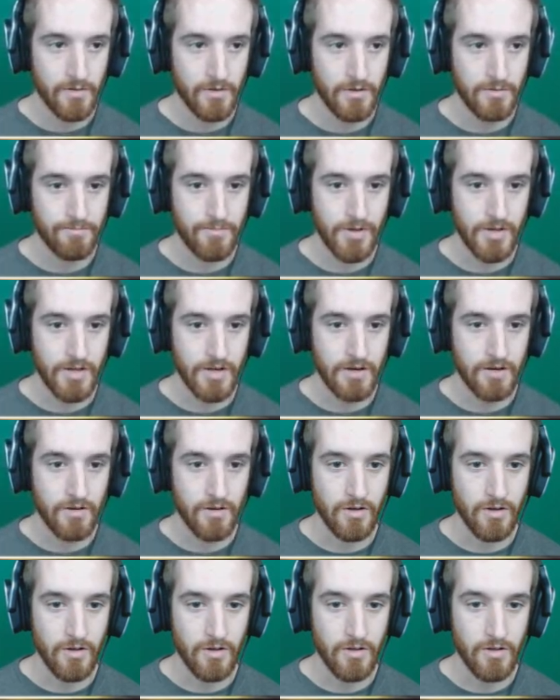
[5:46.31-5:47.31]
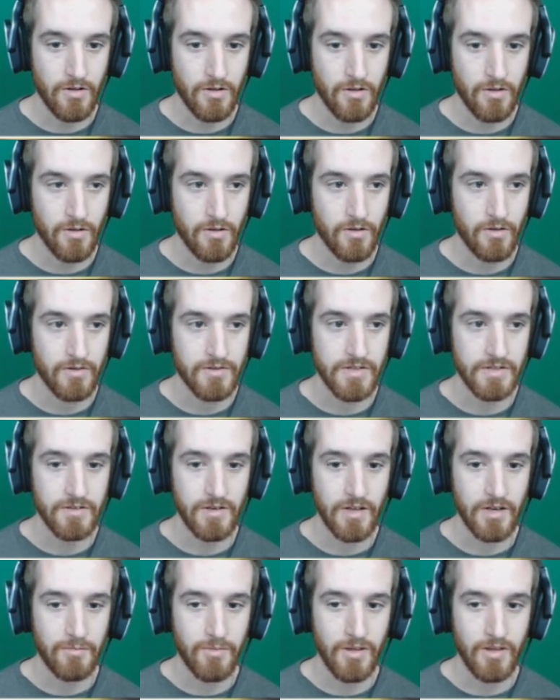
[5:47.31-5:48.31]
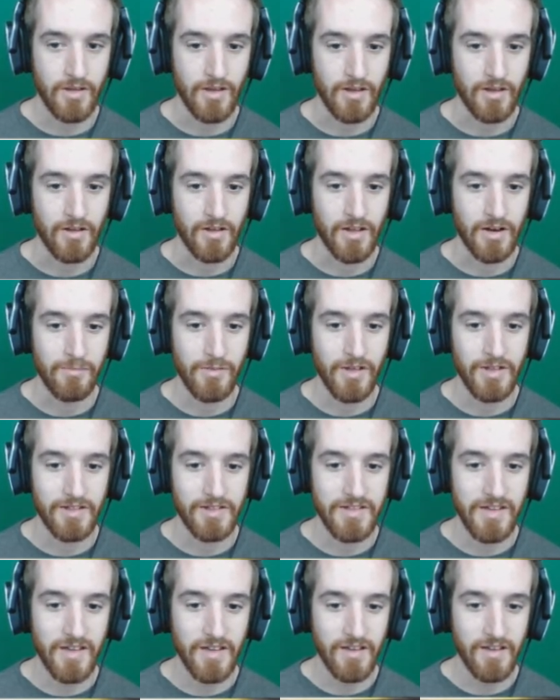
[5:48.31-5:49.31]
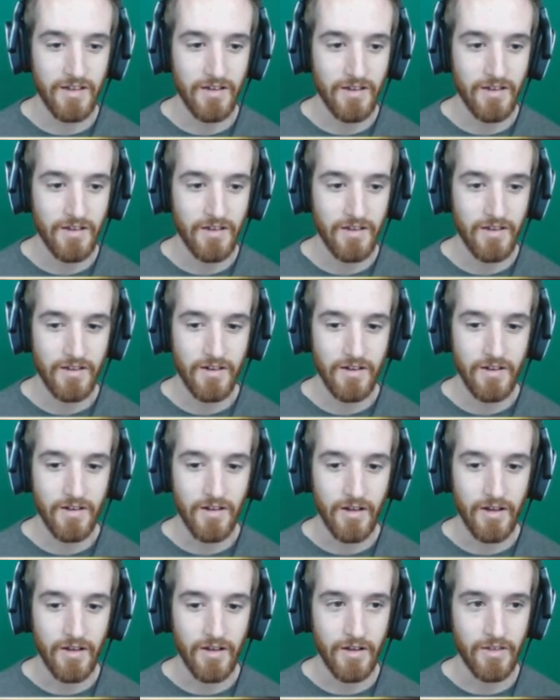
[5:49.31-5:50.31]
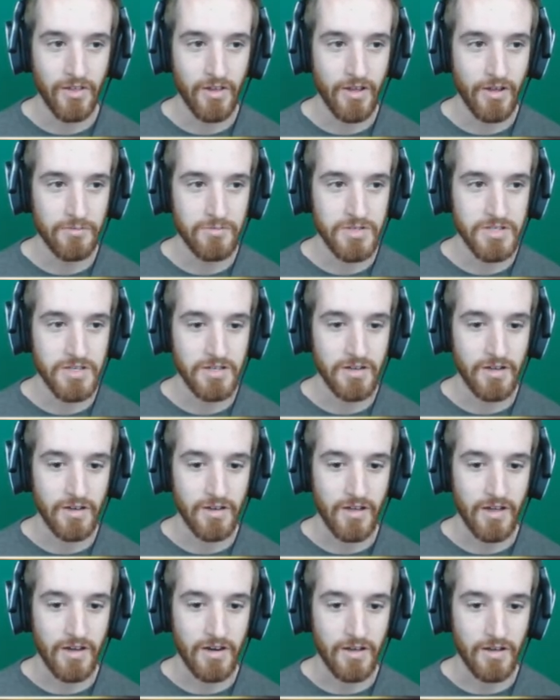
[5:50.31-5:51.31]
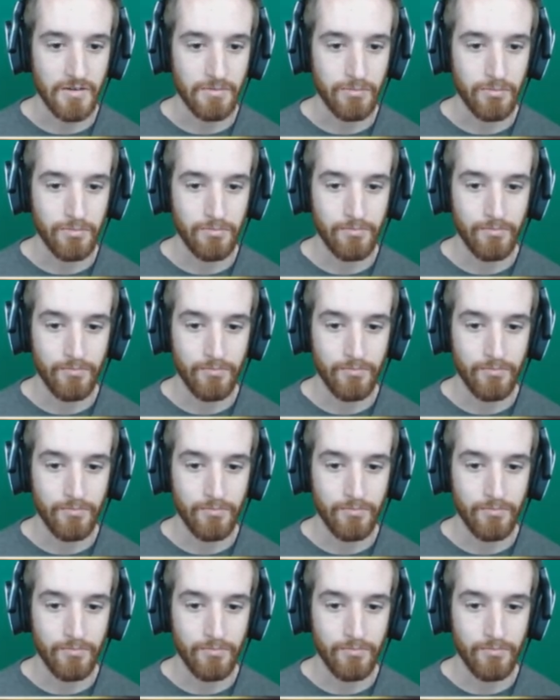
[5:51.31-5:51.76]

Not bad at all. Is that an enemy? Yeah, enemy in the tank. I think I'm just gonna kind of